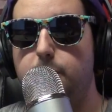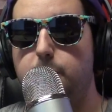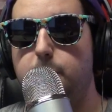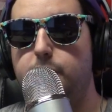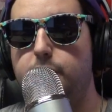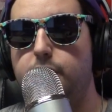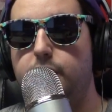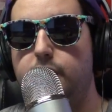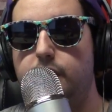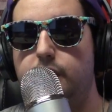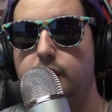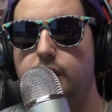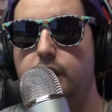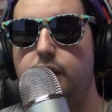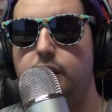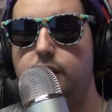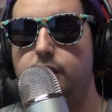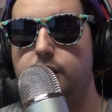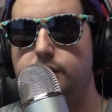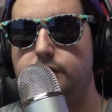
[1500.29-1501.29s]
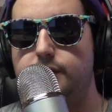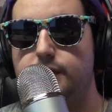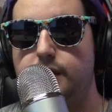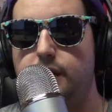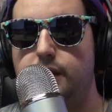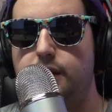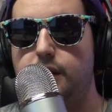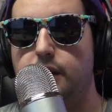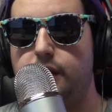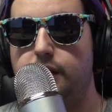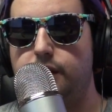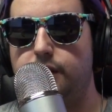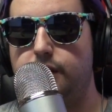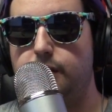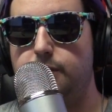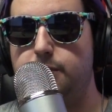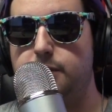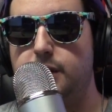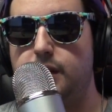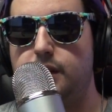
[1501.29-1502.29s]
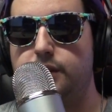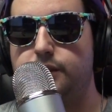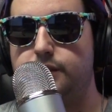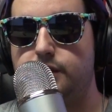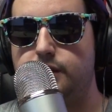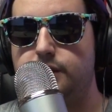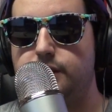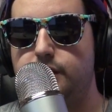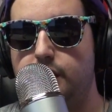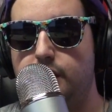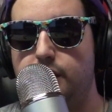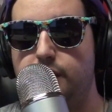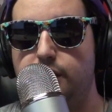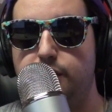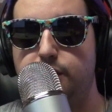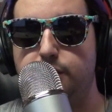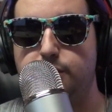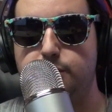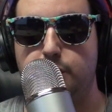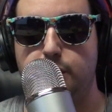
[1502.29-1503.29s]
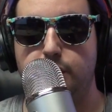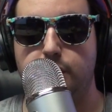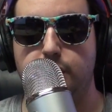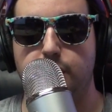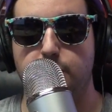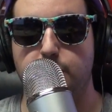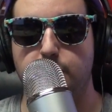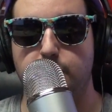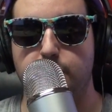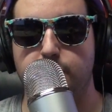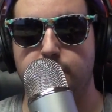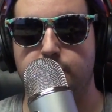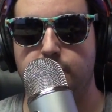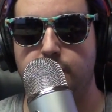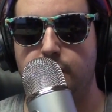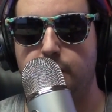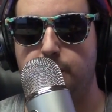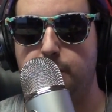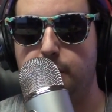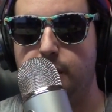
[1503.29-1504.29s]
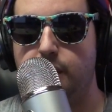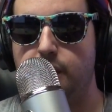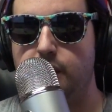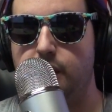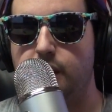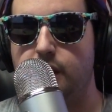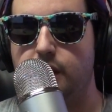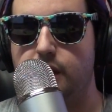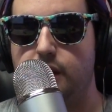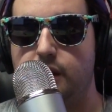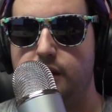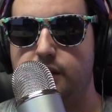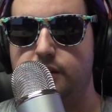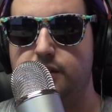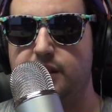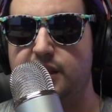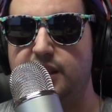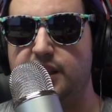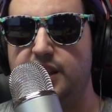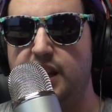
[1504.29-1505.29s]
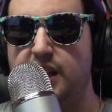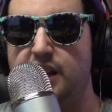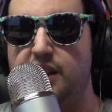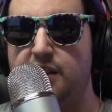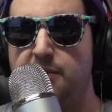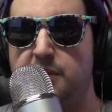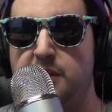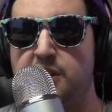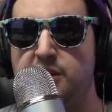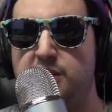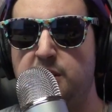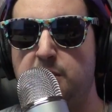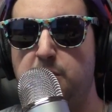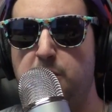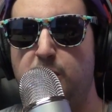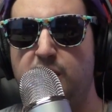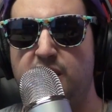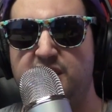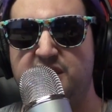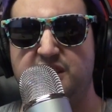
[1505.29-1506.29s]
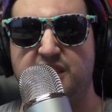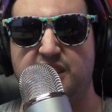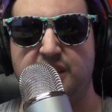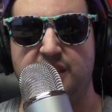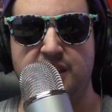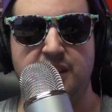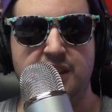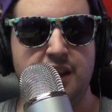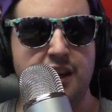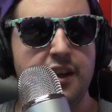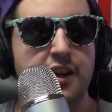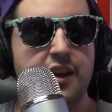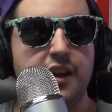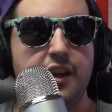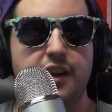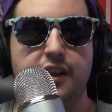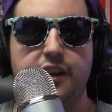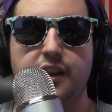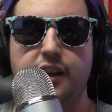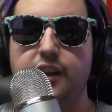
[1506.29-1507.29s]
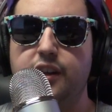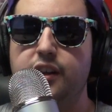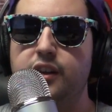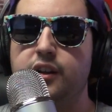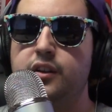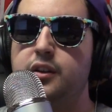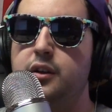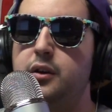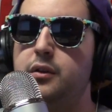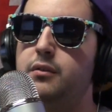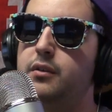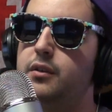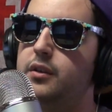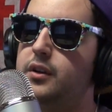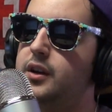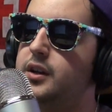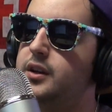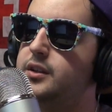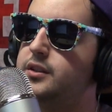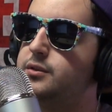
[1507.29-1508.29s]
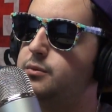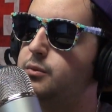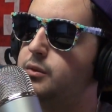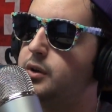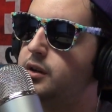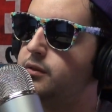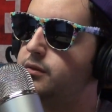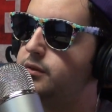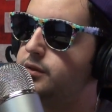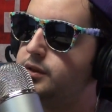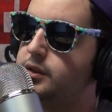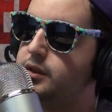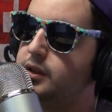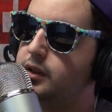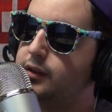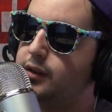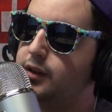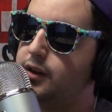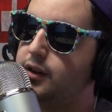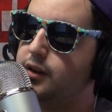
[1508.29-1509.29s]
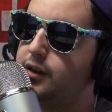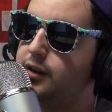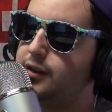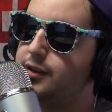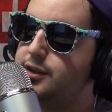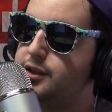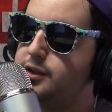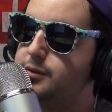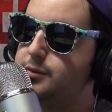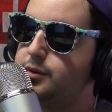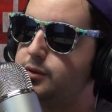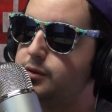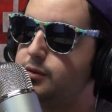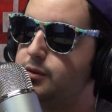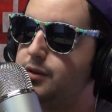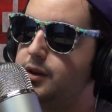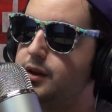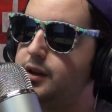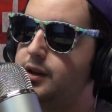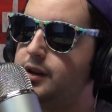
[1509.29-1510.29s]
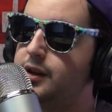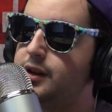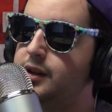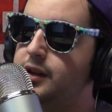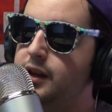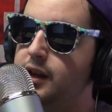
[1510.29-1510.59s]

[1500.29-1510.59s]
But then again, I noticed he had like thumbtacks in his hand and he was putting the poster up. And I was like, damn, that's depressing. And then I looked over and his wife was in the car and she was crying.